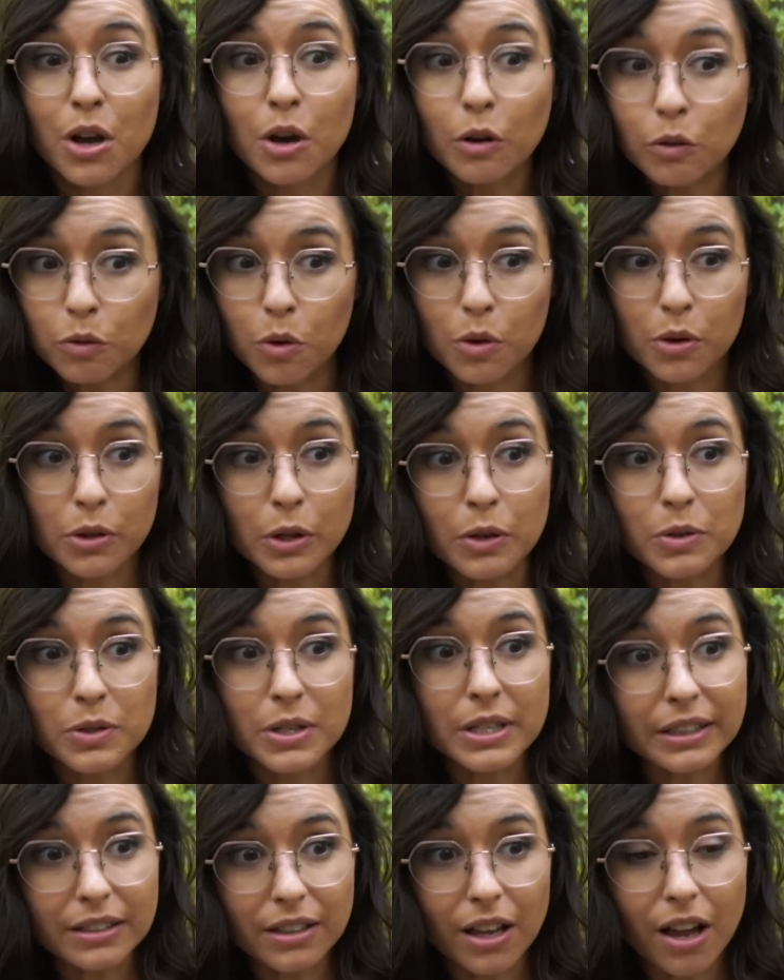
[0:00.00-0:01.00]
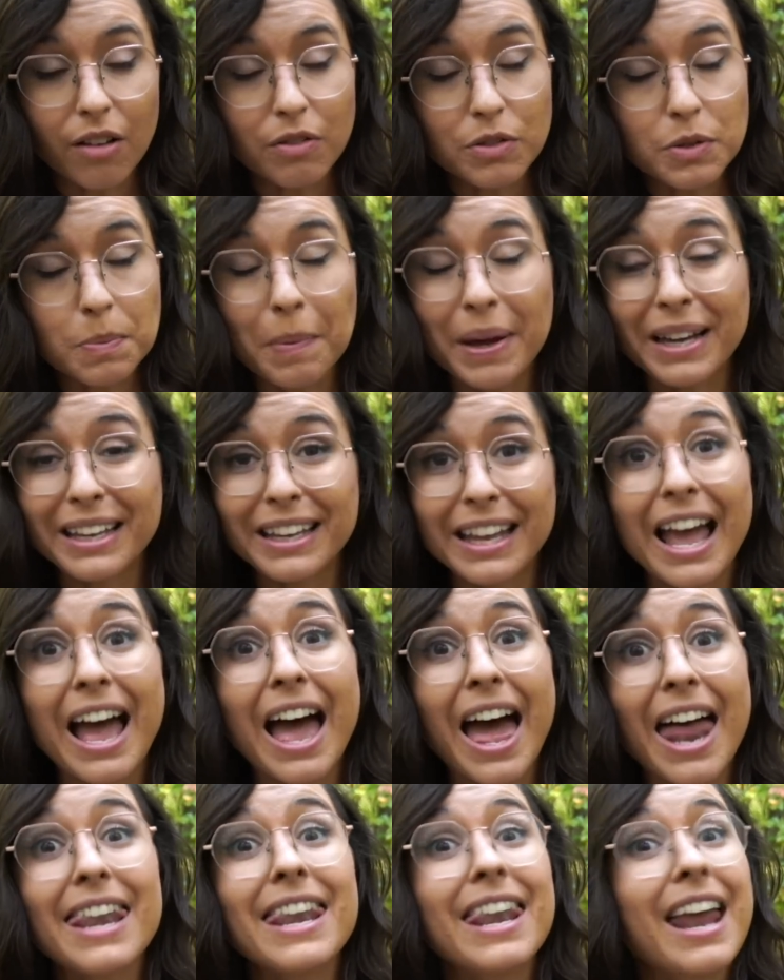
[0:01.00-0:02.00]
for those he loves, but
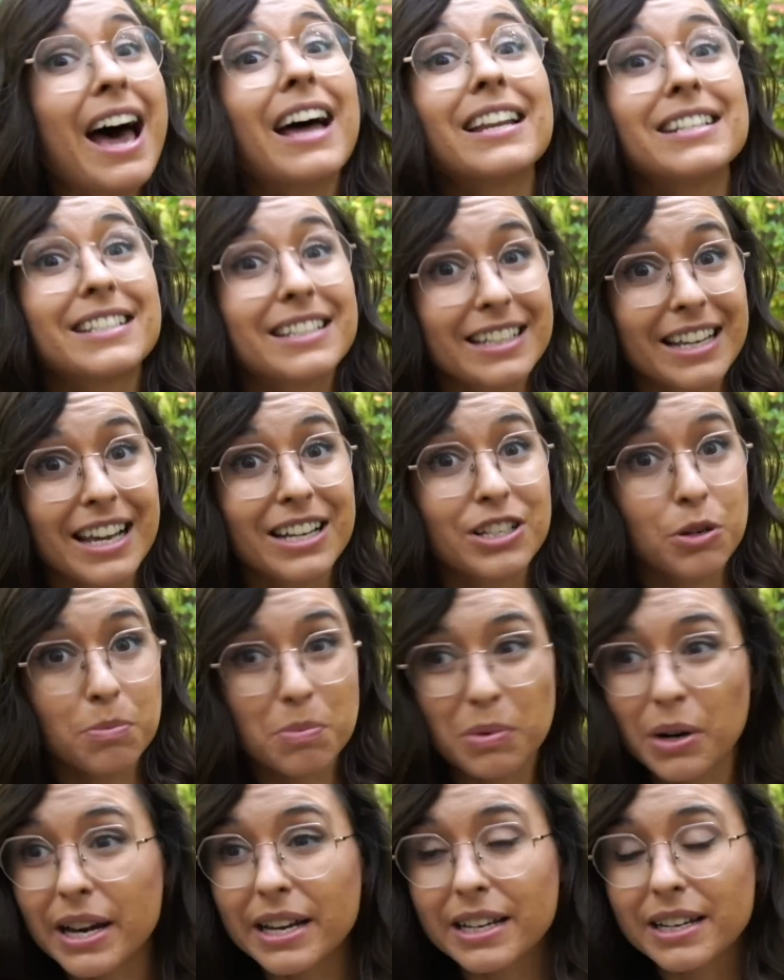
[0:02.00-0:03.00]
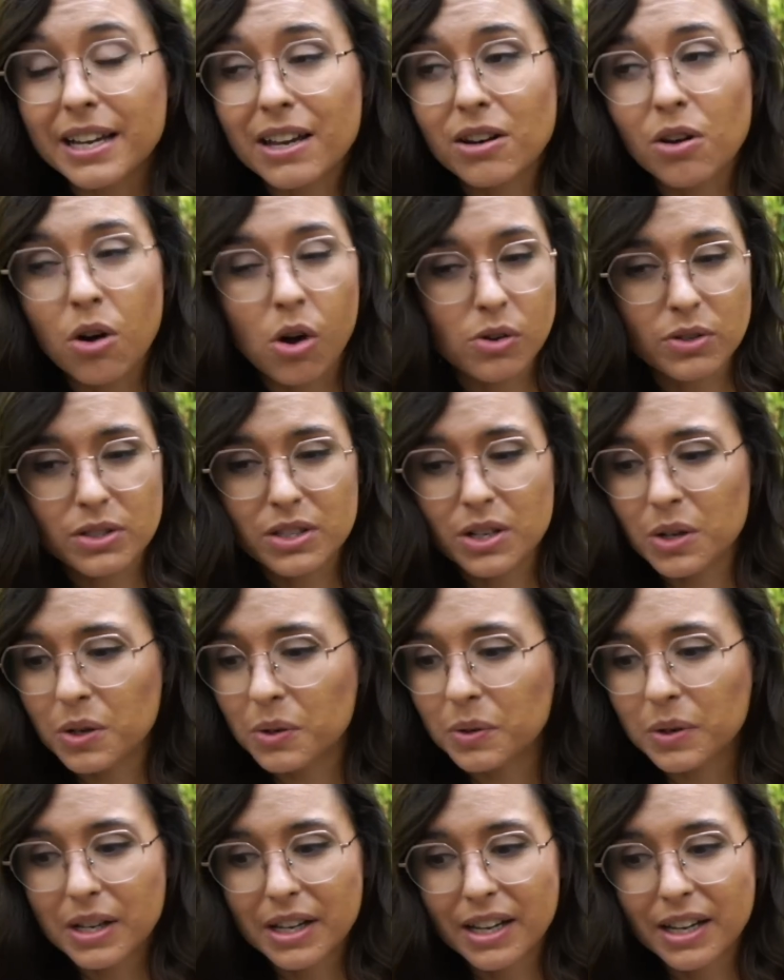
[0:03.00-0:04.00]
cannot catch a break. And also,